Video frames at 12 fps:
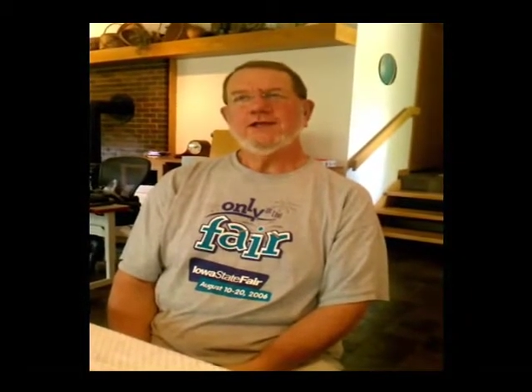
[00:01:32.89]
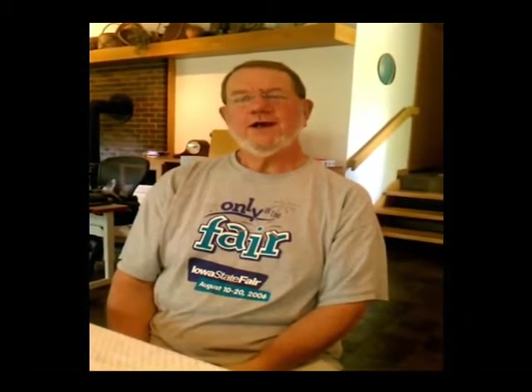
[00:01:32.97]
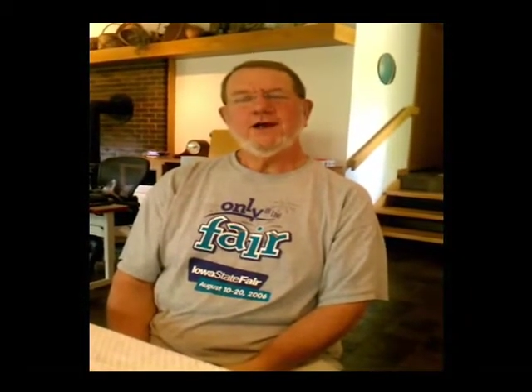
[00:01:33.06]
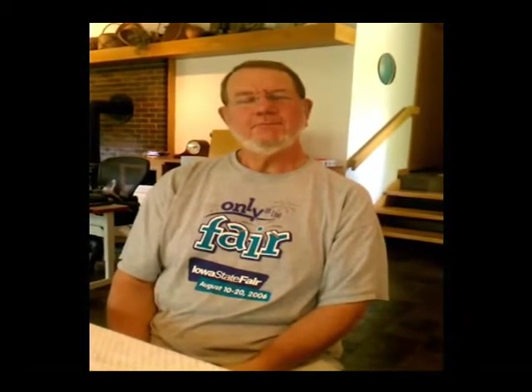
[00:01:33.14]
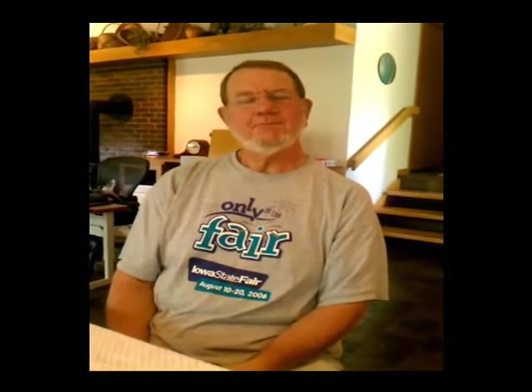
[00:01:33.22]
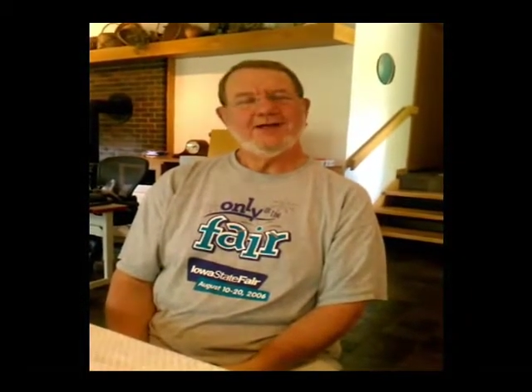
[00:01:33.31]

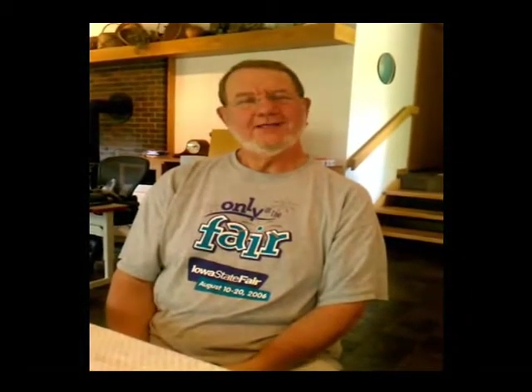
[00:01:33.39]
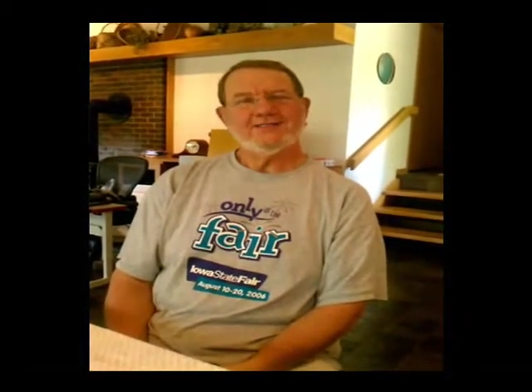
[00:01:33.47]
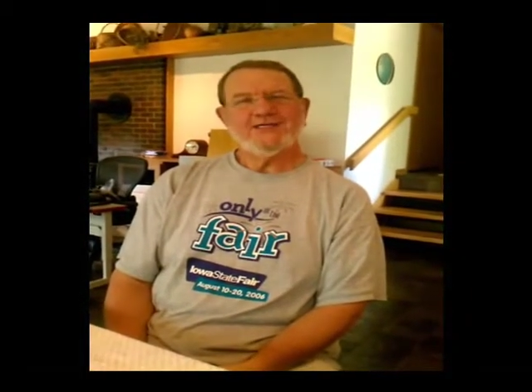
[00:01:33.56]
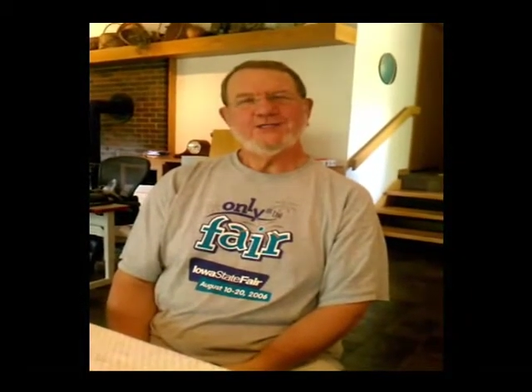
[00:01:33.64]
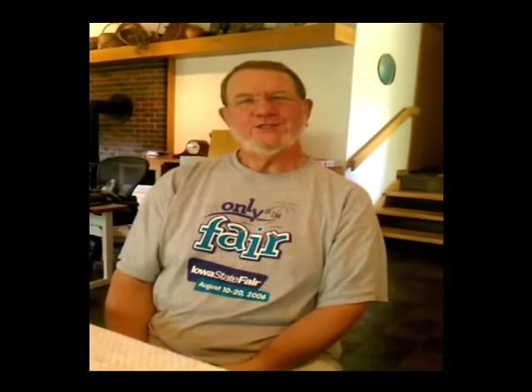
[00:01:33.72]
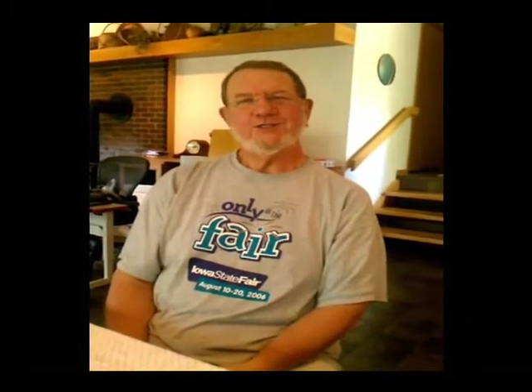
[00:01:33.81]
caught my
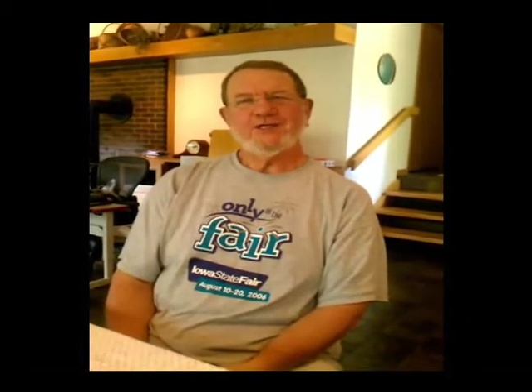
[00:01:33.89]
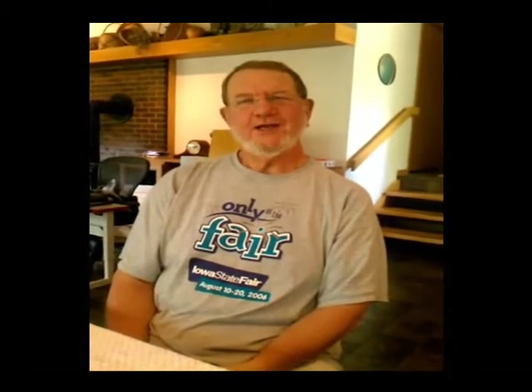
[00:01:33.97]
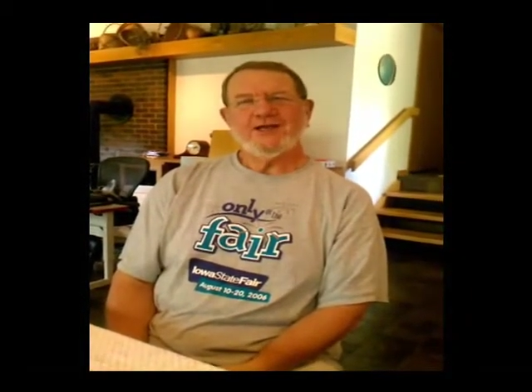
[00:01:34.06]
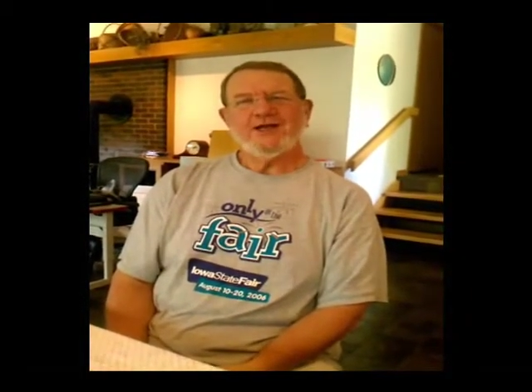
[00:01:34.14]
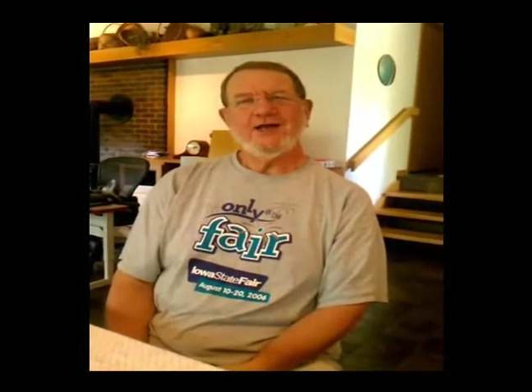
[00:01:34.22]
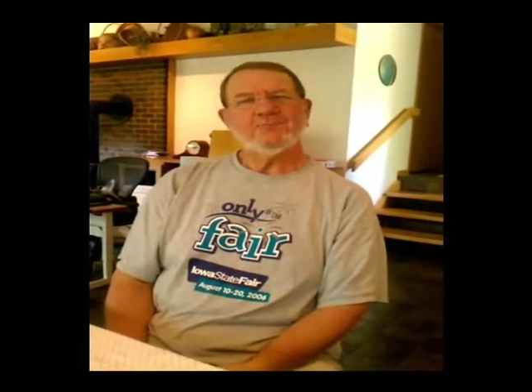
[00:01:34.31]
attention
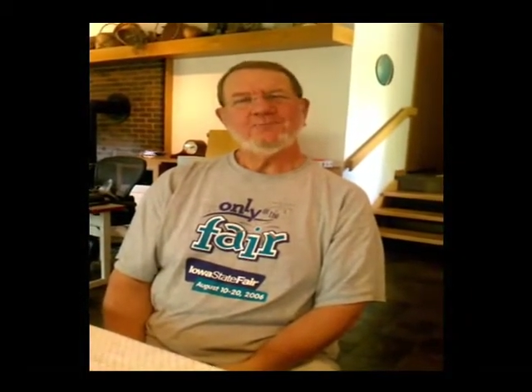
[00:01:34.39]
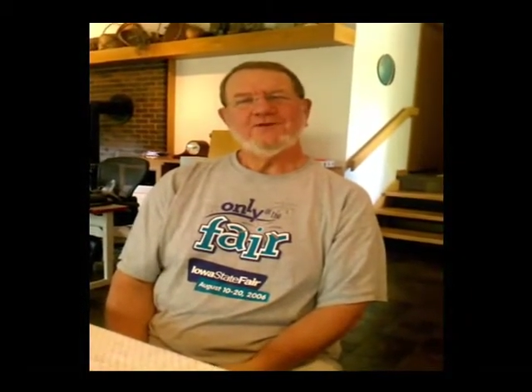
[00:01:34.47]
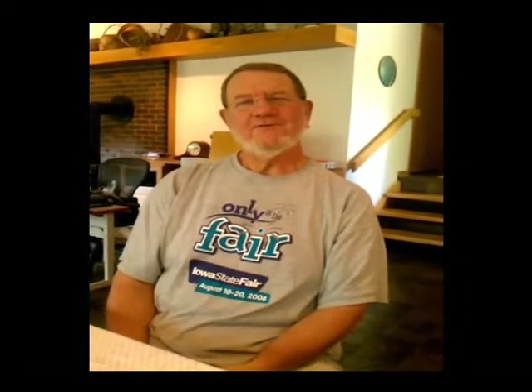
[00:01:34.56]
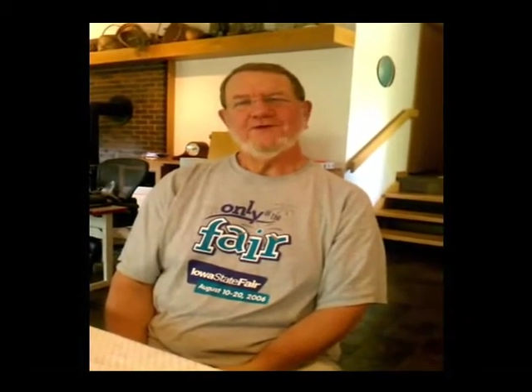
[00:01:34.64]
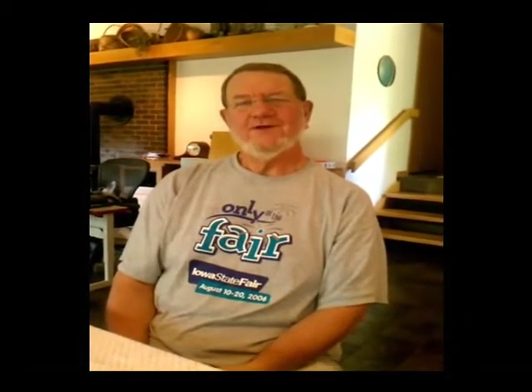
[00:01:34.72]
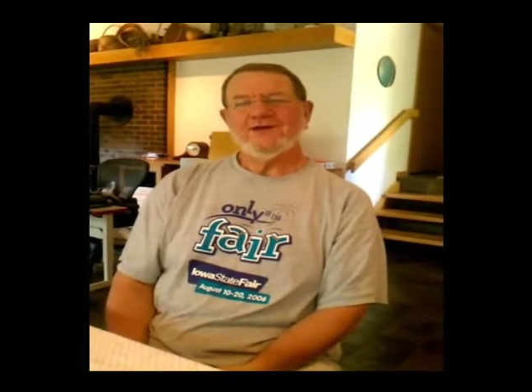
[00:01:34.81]
and got me
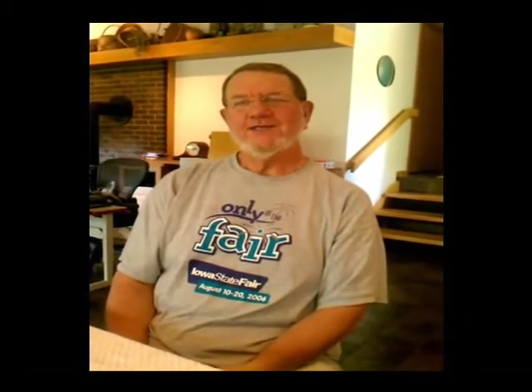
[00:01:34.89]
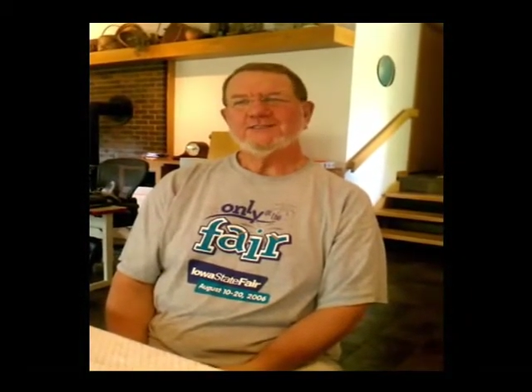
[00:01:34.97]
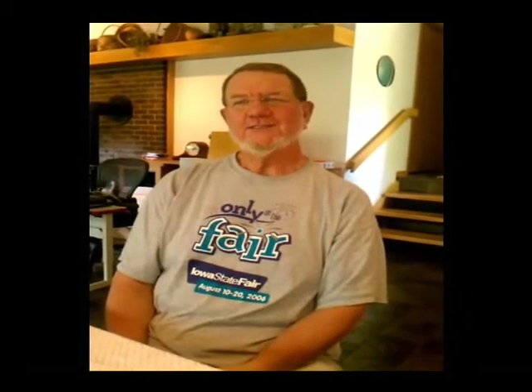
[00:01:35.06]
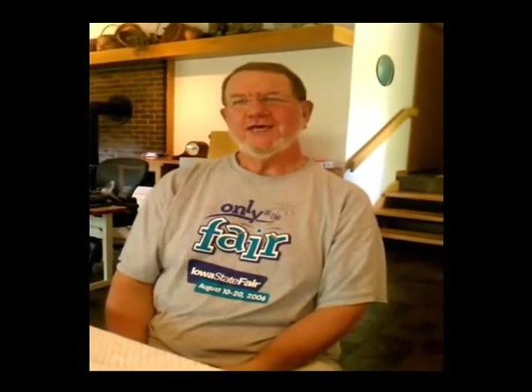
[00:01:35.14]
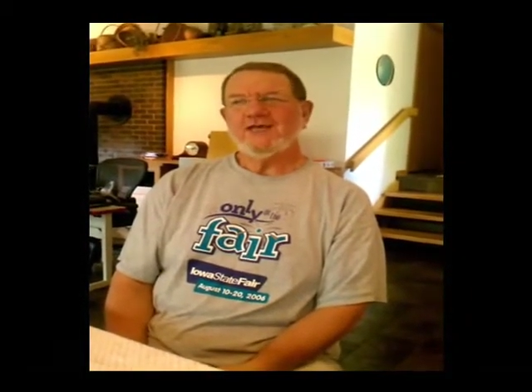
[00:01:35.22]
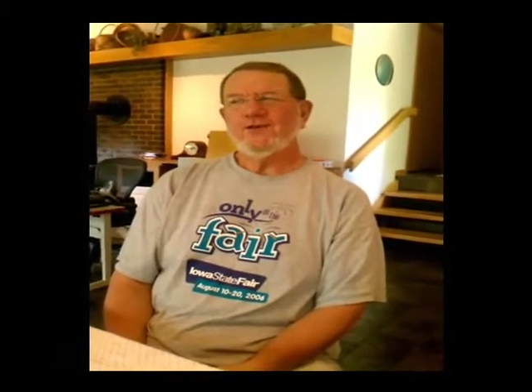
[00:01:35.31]
very
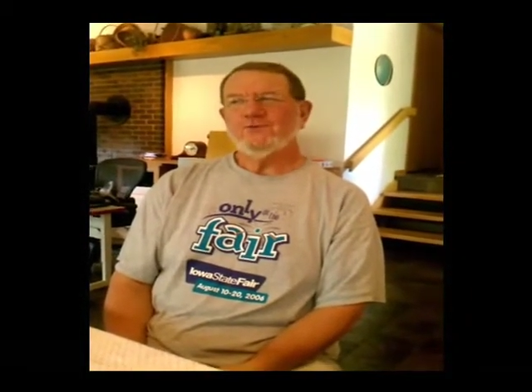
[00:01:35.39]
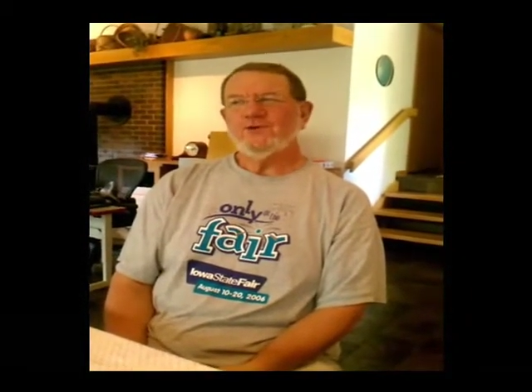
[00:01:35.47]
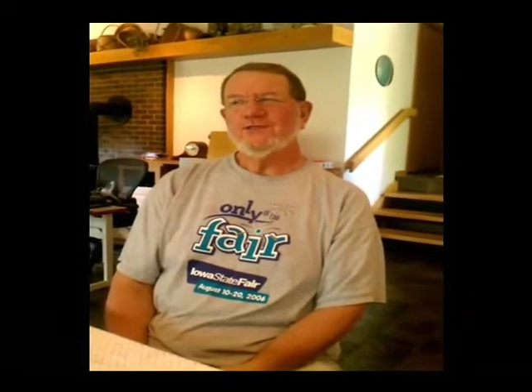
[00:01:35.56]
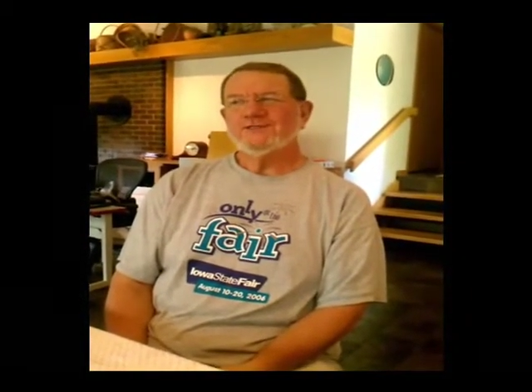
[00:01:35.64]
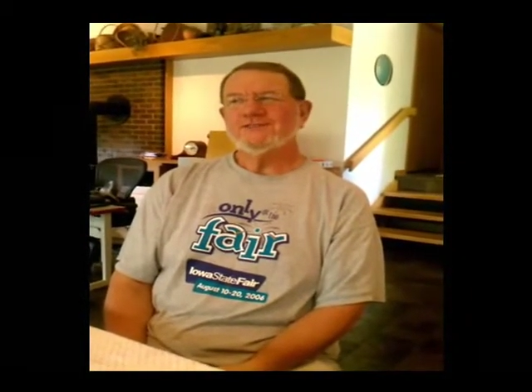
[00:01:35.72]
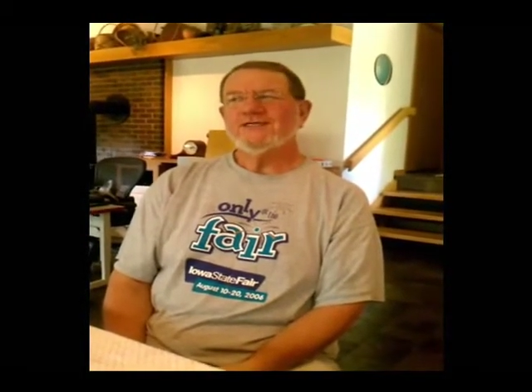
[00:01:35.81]
excited
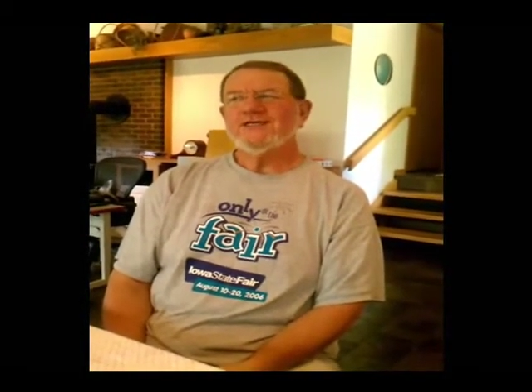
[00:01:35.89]
was